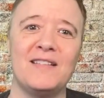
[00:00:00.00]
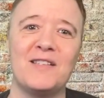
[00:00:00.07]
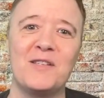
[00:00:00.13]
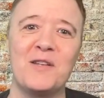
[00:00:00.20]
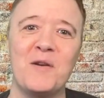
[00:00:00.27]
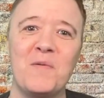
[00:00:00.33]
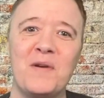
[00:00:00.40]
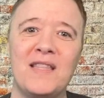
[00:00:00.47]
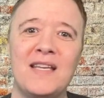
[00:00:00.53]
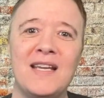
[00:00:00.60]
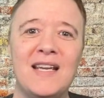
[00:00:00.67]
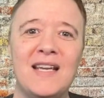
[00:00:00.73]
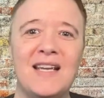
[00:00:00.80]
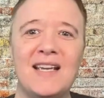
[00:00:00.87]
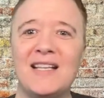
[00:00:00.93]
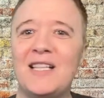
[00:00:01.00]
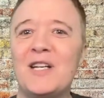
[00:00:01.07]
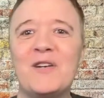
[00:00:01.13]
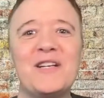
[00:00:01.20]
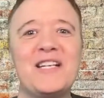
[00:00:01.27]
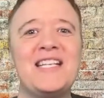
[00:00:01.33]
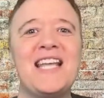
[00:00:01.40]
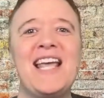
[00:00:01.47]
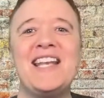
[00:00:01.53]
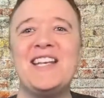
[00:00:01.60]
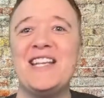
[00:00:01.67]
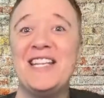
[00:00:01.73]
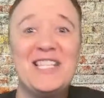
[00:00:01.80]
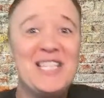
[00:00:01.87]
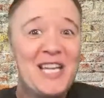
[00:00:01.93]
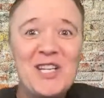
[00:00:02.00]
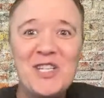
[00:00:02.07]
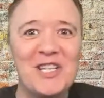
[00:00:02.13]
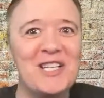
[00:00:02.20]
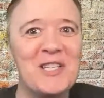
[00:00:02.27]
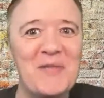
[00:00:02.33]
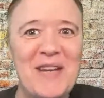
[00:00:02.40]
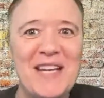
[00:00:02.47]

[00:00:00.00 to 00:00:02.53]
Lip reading: And so, with clear intentions,